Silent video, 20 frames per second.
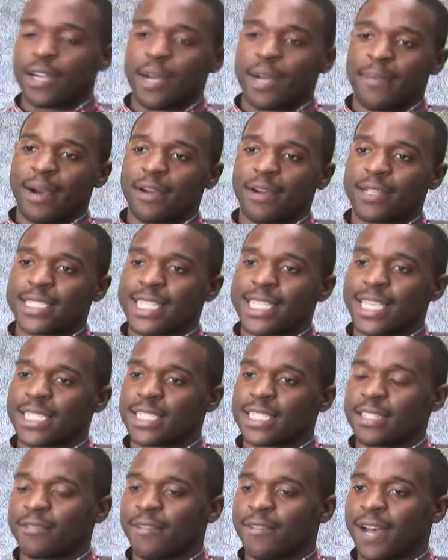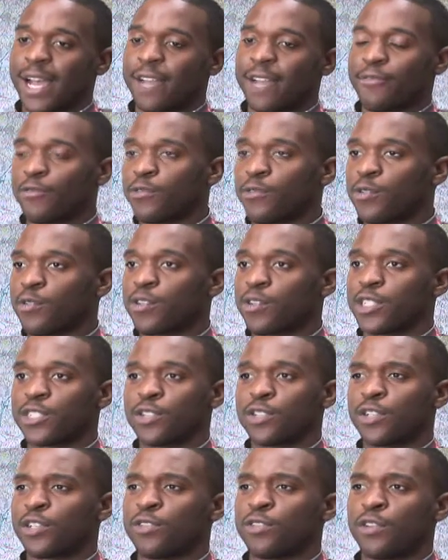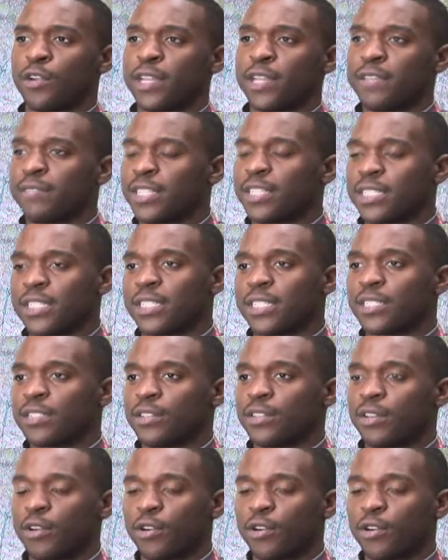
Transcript: come out and testify for us or, even just,